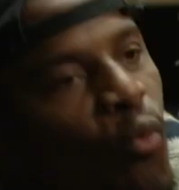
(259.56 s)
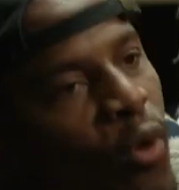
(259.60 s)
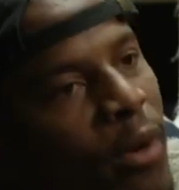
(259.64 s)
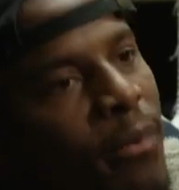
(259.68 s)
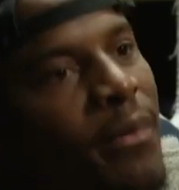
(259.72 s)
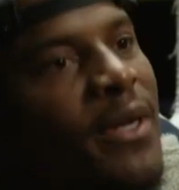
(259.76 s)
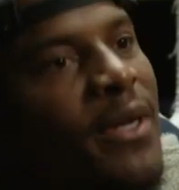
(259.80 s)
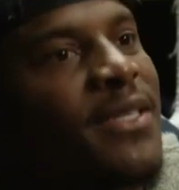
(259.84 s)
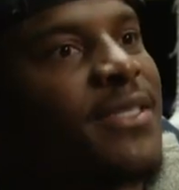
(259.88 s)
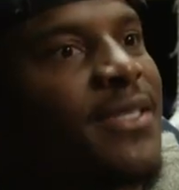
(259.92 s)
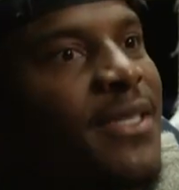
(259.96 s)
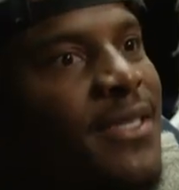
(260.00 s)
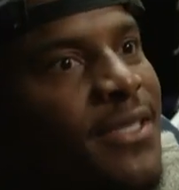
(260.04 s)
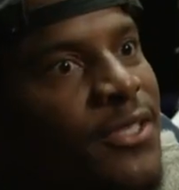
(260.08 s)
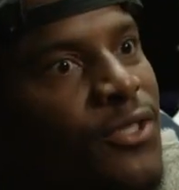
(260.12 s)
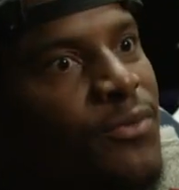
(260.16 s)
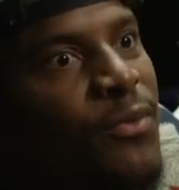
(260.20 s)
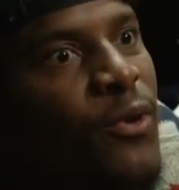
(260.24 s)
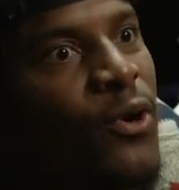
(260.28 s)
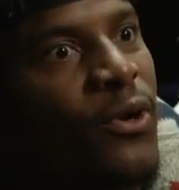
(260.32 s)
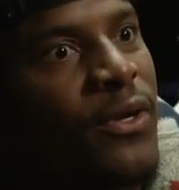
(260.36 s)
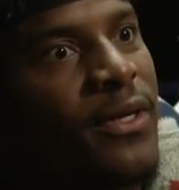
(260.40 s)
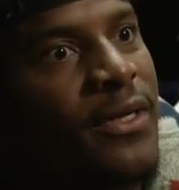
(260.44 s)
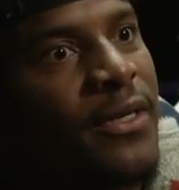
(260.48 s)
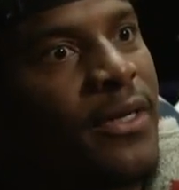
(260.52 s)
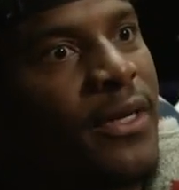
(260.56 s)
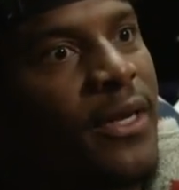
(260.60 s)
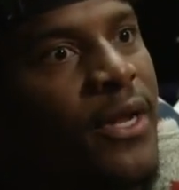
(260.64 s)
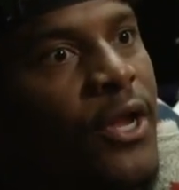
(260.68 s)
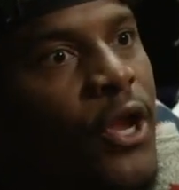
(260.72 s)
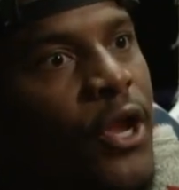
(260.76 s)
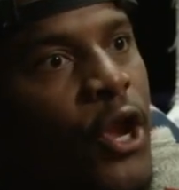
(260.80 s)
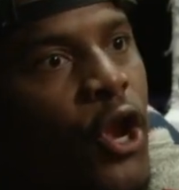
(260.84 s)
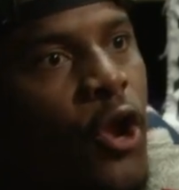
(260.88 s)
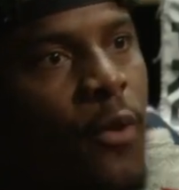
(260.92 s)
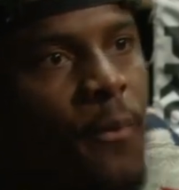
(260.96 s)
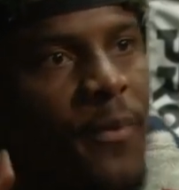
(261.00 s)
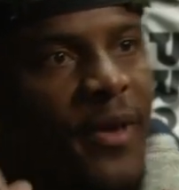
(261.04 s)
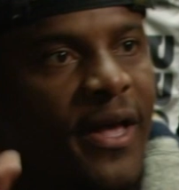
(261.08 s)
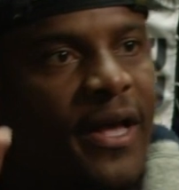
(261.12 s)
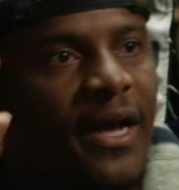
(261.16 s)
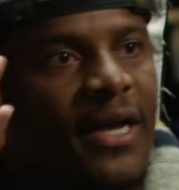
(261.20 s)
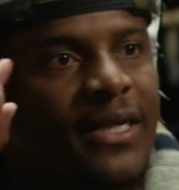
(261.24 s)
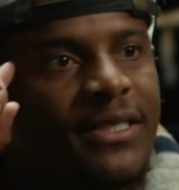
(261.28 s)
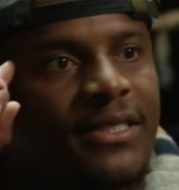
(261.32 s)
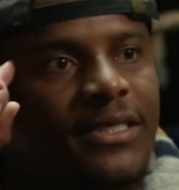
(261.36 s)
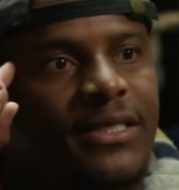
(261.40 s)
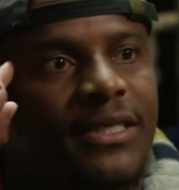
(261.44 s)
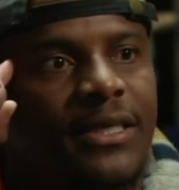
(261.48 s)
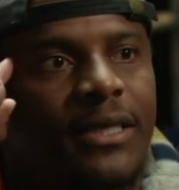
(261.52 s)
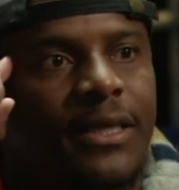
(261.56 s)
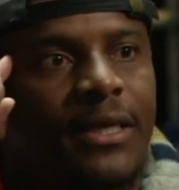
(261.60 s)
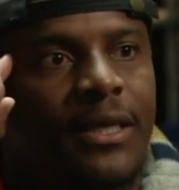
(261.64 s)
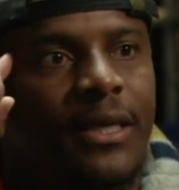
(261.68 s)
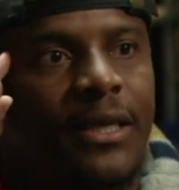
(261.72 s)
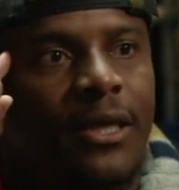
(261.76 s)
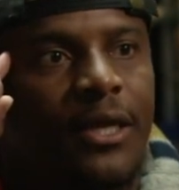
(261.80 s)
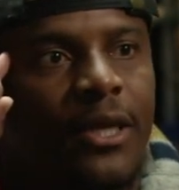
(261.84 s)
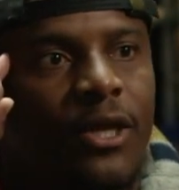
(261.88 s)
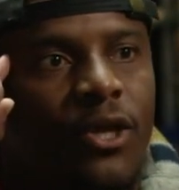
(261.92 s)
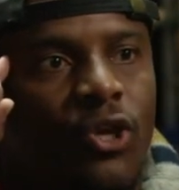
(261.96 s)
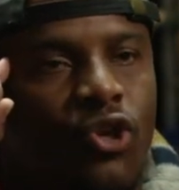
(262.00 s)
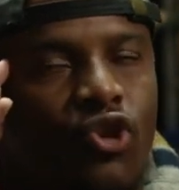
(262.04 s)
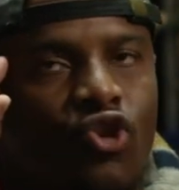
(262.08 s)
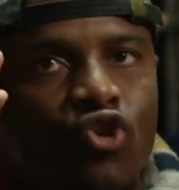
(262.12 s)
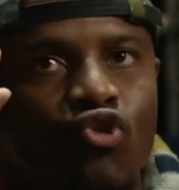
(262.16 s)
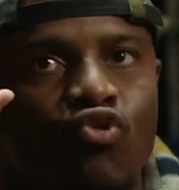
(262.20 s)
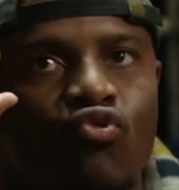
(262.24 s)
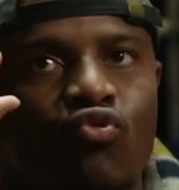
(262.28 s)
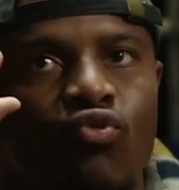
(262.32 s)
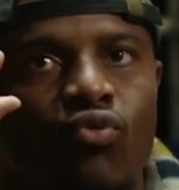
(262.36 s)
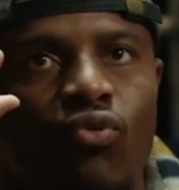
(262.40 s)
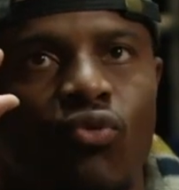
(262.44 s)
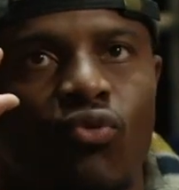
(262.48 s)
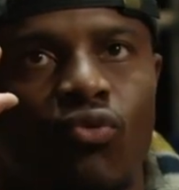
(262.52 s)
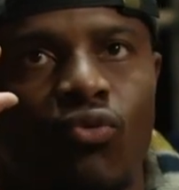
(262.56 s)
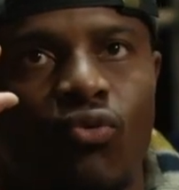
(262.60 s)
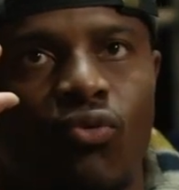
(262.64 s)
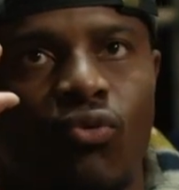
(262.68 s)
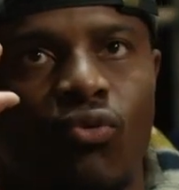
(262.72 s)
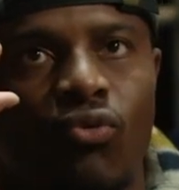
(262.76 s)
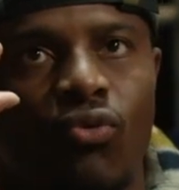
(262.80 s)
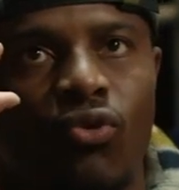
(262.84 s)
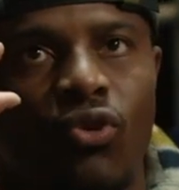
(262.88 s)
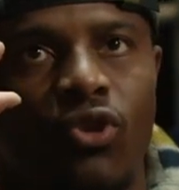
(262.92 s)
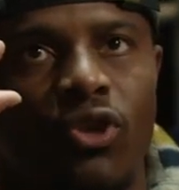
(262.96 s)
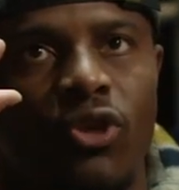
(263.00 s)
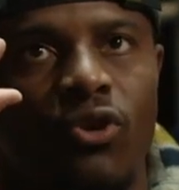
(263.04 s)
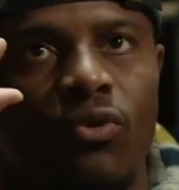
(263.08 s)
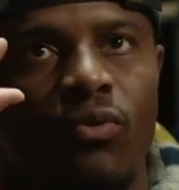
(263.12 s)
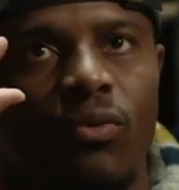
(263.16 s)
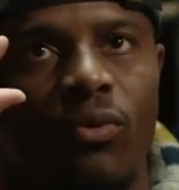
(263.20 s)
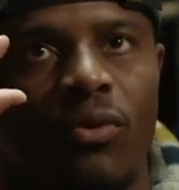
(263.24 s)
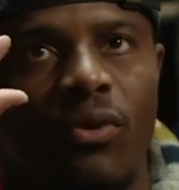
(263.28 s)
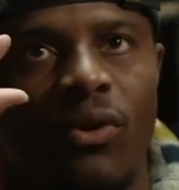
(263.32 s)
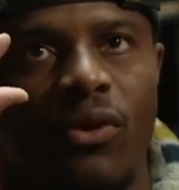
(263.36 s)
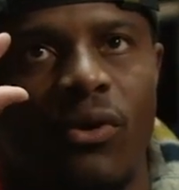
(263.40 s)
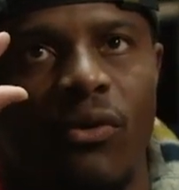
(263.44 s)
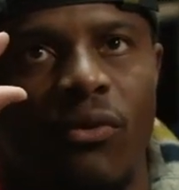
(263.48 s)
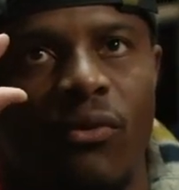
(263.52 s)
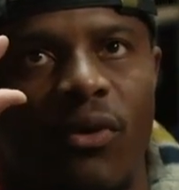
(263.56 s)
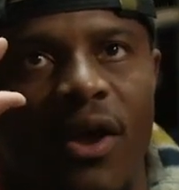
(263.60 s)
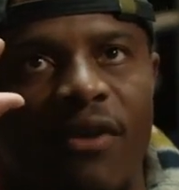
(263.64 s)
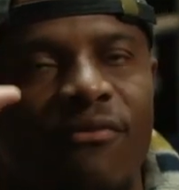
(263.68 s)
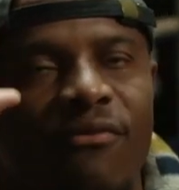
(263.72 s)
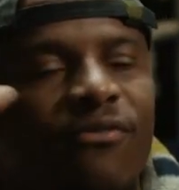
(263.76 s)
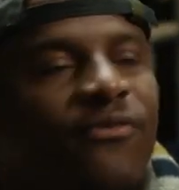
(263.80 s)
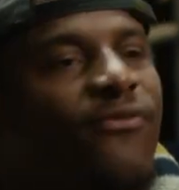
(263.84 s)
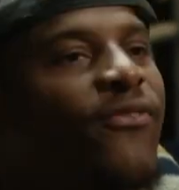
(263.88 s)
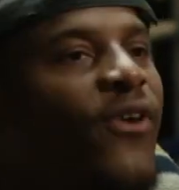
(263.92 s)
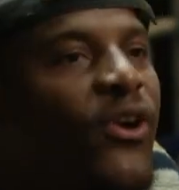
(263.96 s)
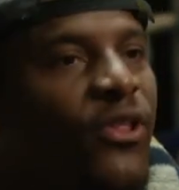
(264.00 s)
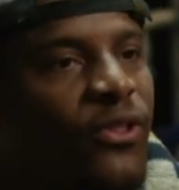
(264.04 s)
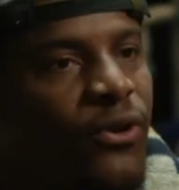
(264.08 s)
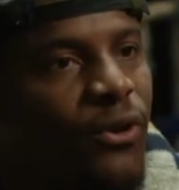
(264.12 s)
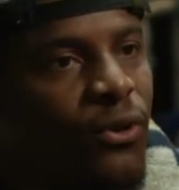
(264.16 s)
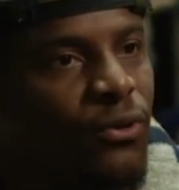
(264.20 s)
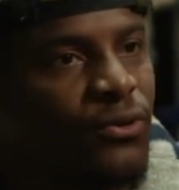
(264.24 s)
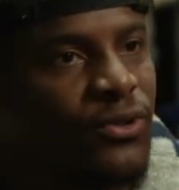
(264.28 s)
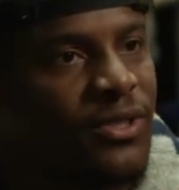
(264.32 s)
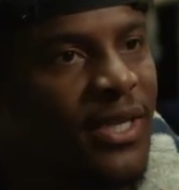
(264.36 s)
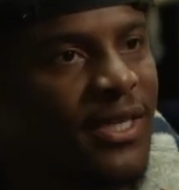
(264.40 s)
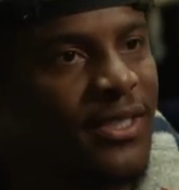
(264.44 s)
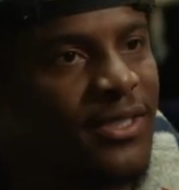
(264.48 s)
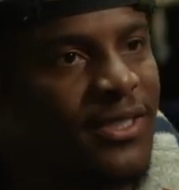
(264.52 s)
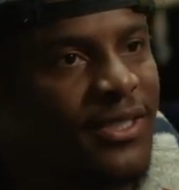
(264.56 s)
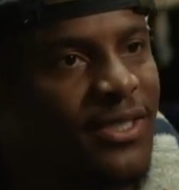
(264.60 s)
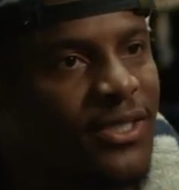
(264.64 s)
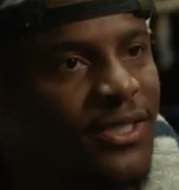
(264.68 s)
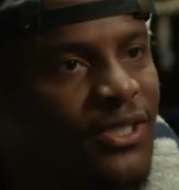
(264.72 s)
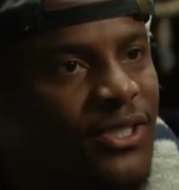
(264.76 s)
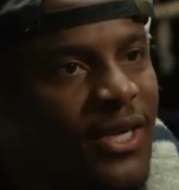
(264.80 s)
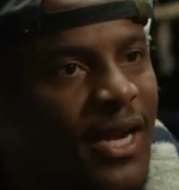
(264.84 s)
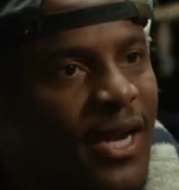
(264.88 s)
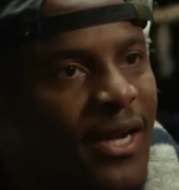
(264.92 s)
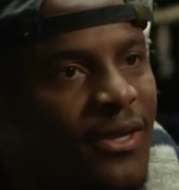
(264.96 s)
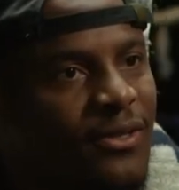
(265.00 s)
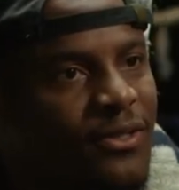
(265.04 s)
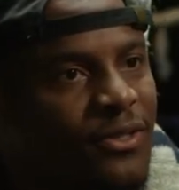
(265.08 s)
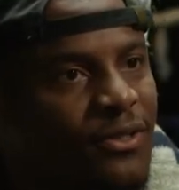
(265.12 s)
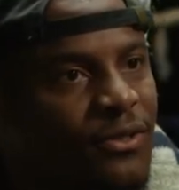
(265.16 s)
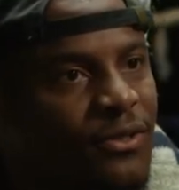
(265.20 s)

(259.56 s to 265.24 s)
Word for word: when my son is born. Because you, you, every father owes that to the child.